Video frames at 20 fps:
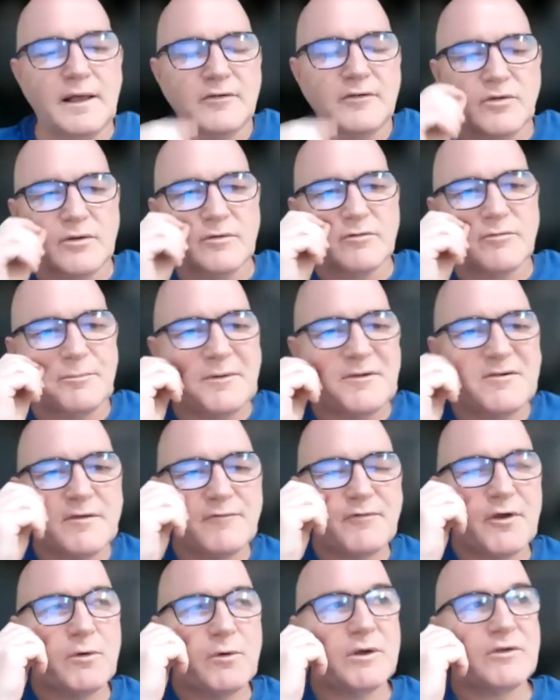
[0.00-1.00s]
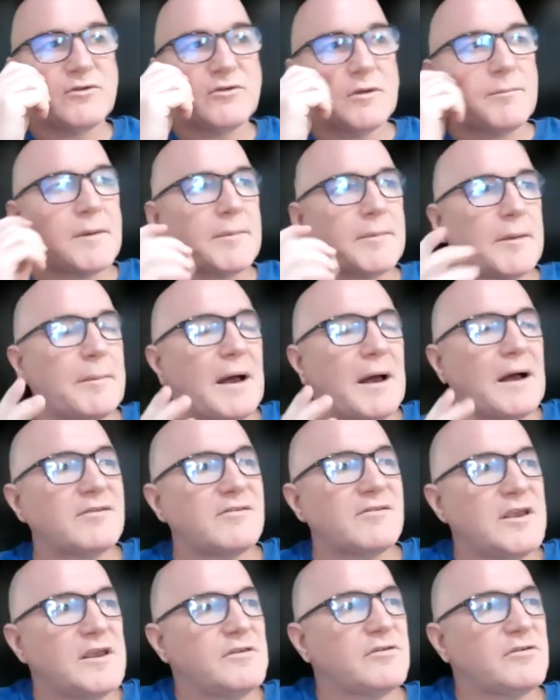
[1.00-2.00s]
ask you a specific question, maybe about a
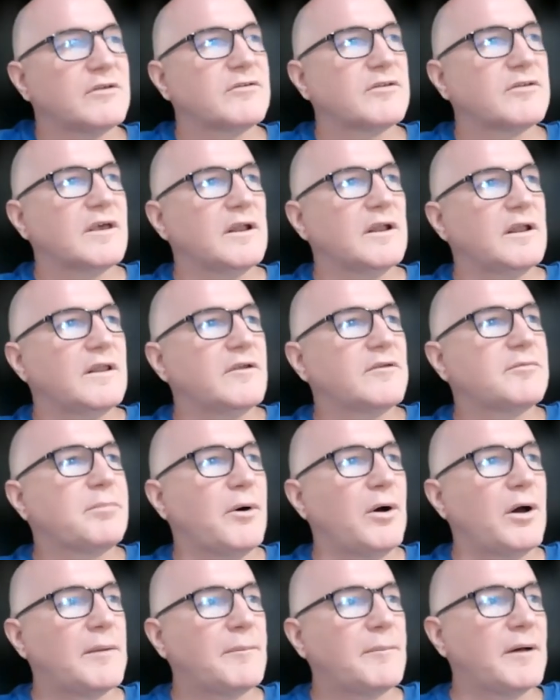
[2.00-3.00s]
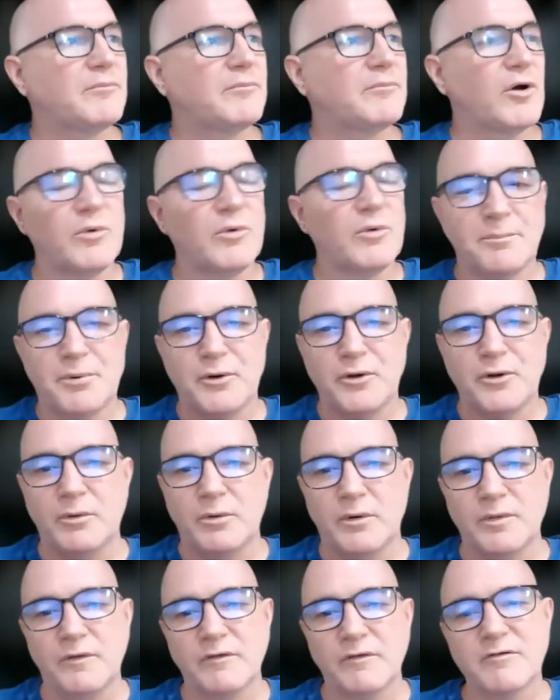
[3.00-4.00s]
teaching skill at this point? I don't want to put you
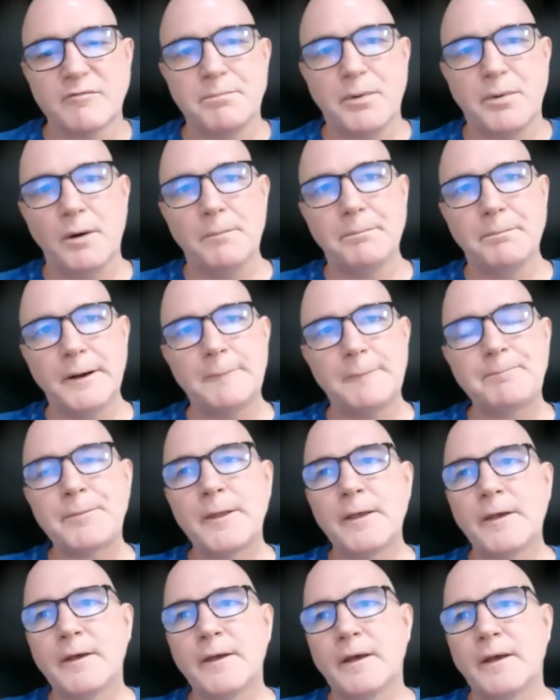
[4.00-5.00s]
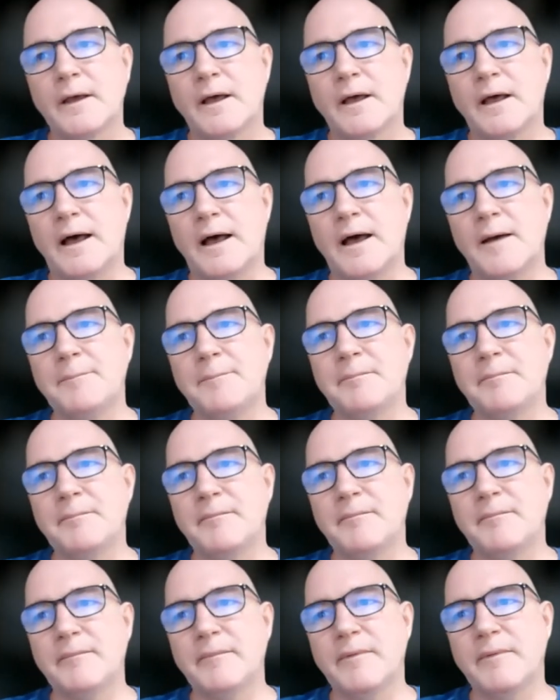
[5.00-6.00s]
on the spot, but
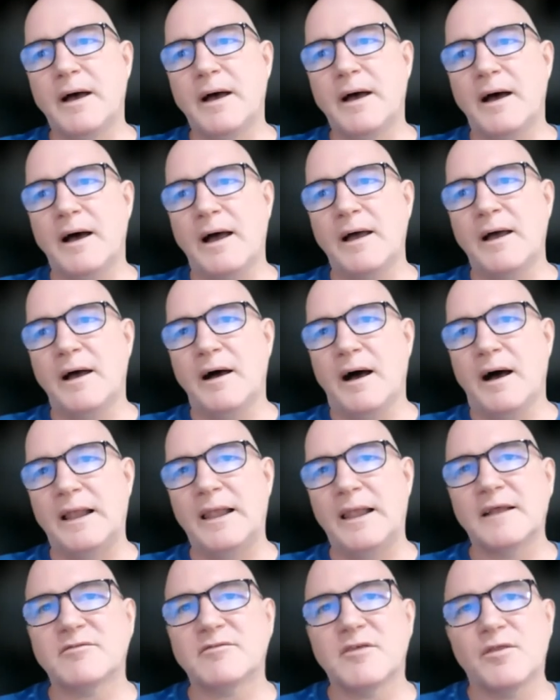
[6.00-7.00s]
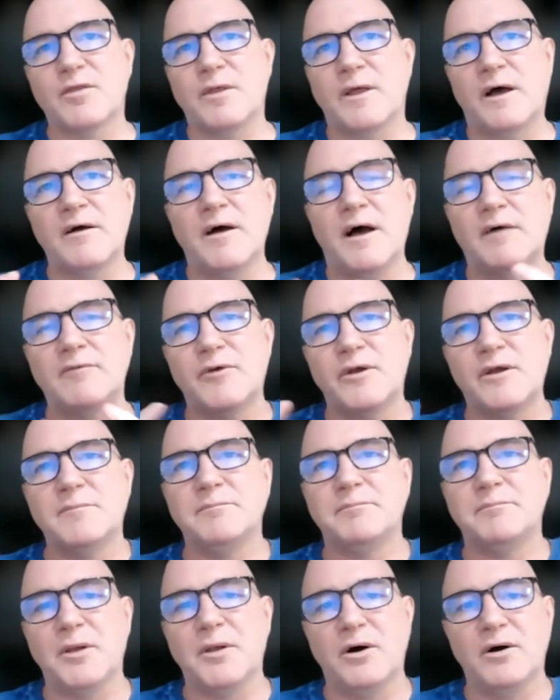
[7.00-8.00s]
I like to. I've
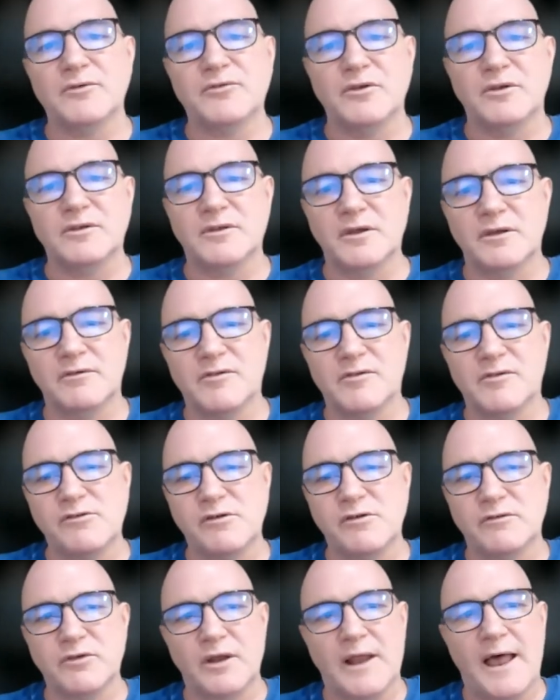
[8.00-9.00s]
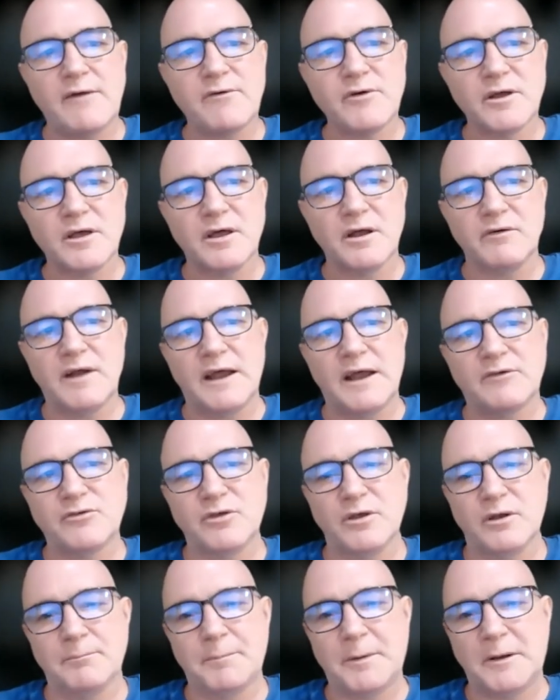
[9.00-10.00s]
written blogs and done sessions on error
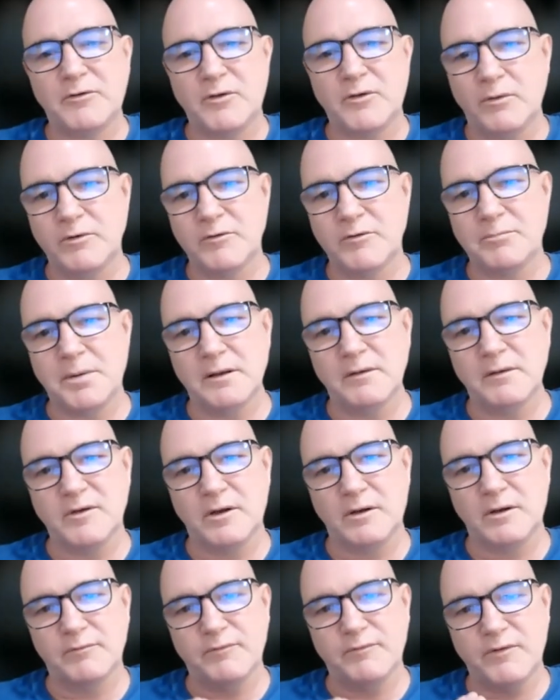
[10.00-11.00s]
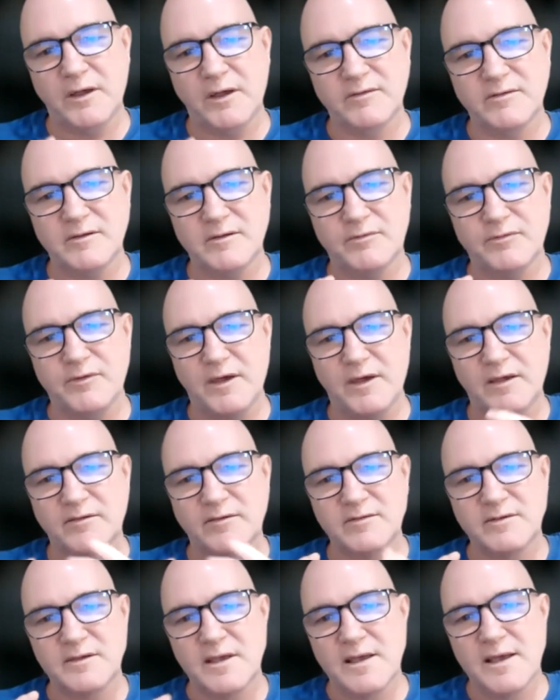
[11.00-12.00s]
correction, but it's always been sort of
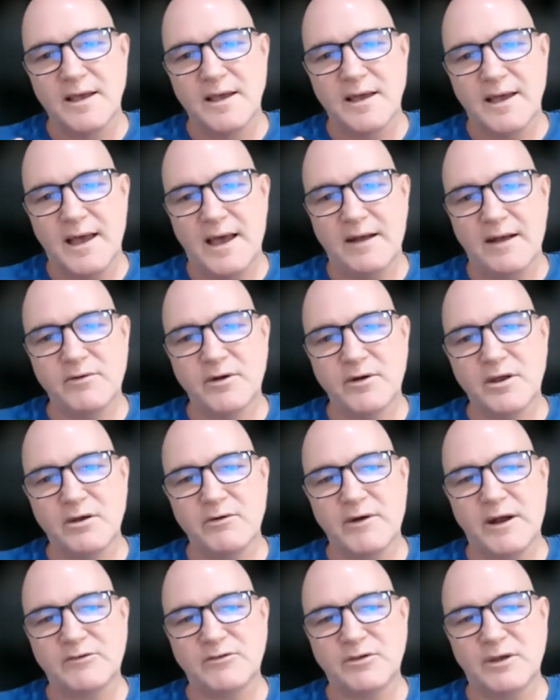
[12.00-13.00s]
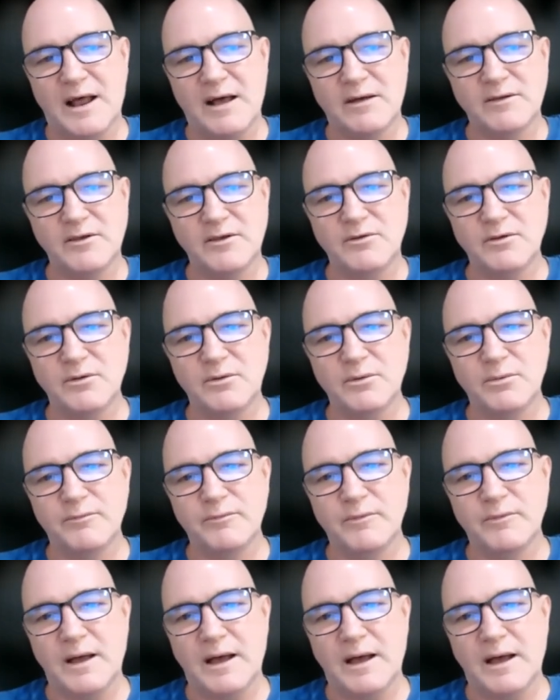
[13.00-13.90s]
face-to-face error correction. How did you?